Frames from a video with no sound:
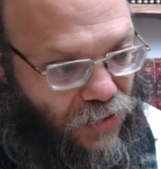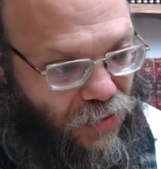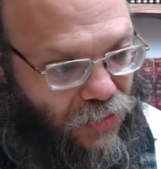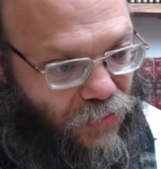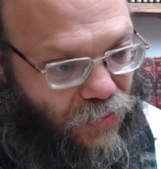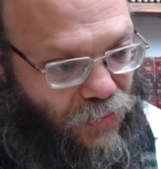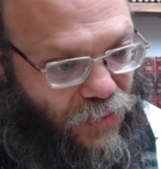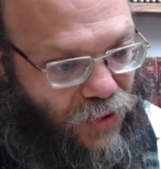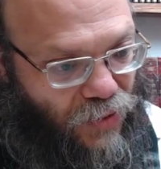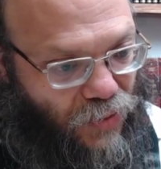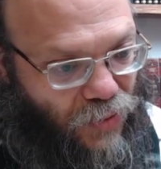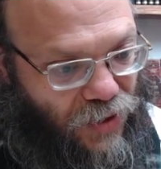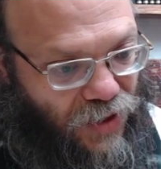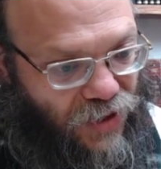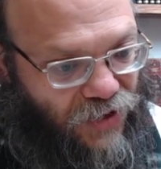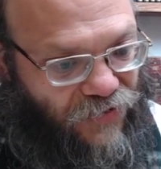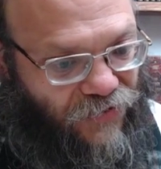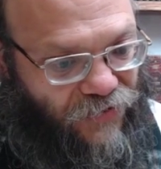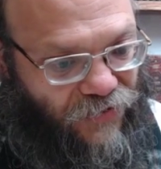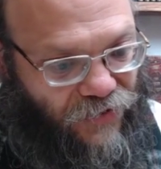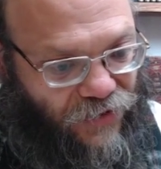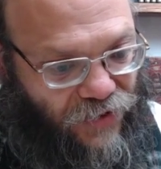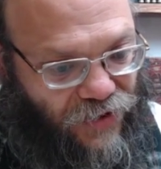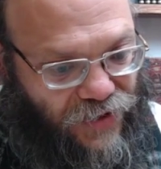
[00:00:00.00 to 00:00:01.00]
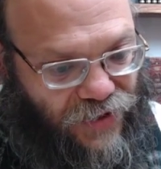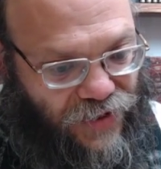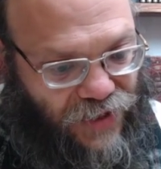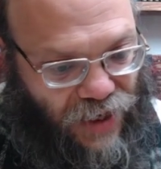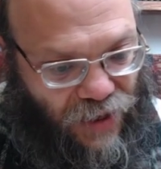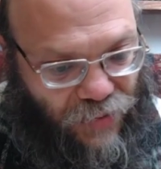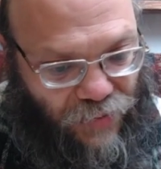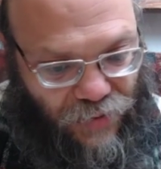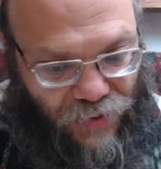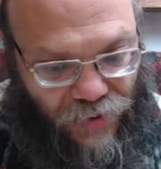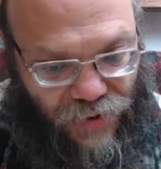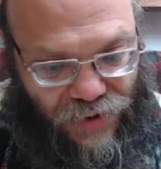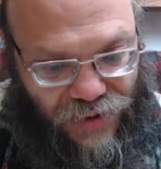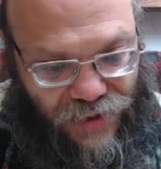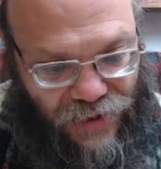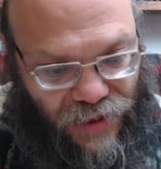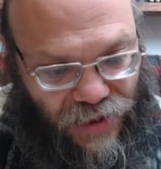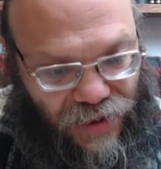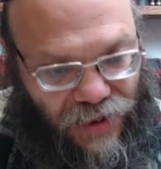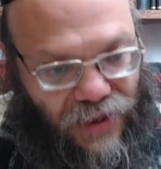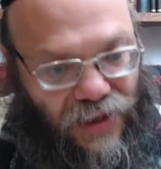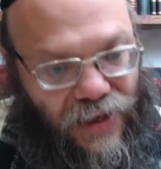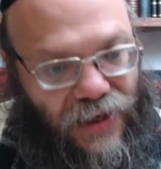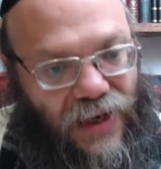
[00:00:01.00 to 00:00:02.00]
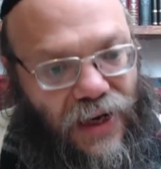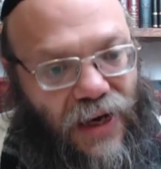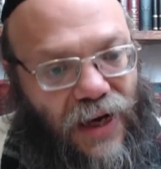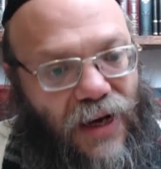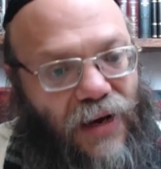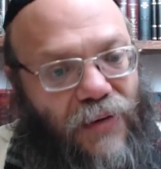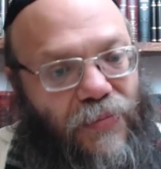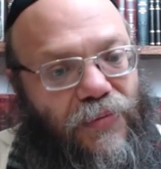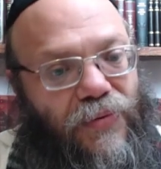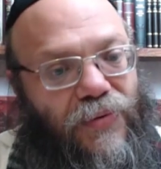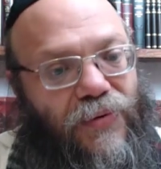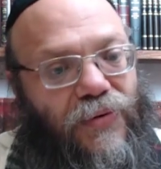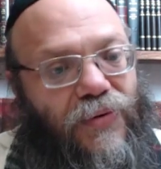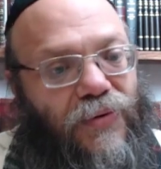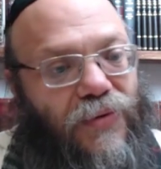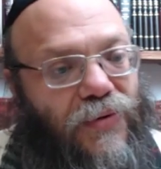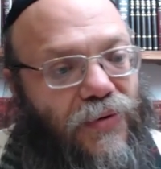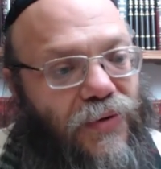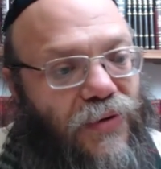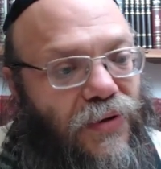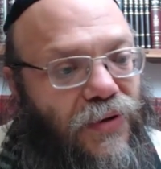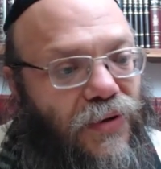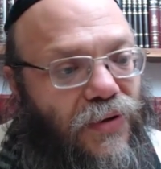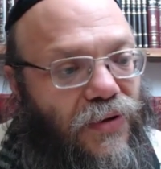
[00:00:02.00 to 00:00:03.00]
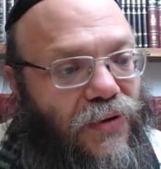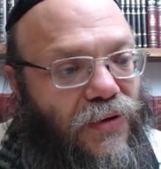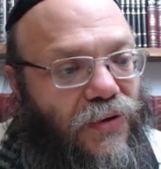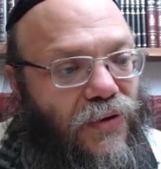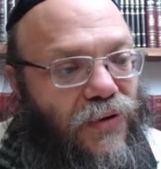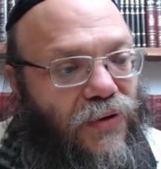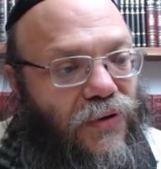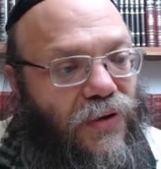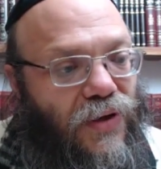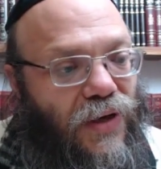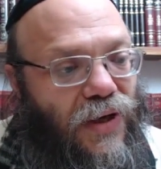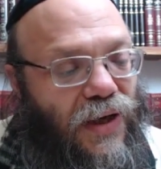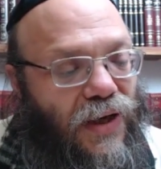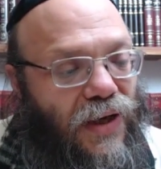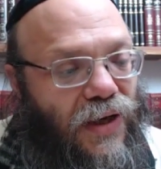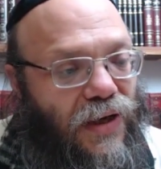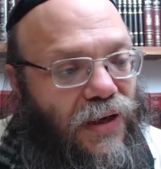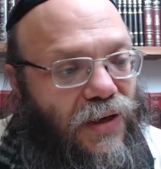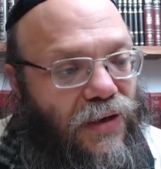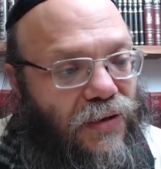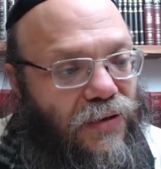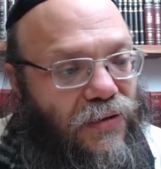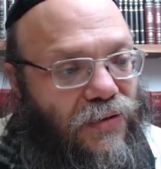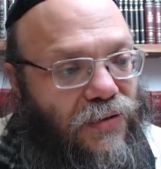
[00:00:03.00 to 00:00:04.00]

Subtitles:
between the first cup to the second cup, you are,